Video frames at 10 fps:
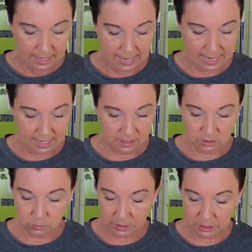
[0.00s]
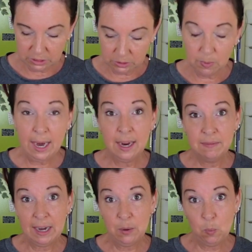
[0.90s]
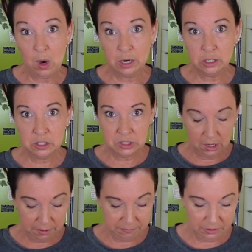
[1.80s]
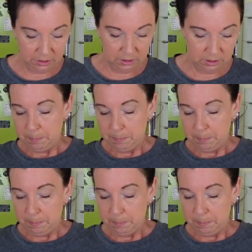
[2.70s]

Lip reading: and we do have a water softener.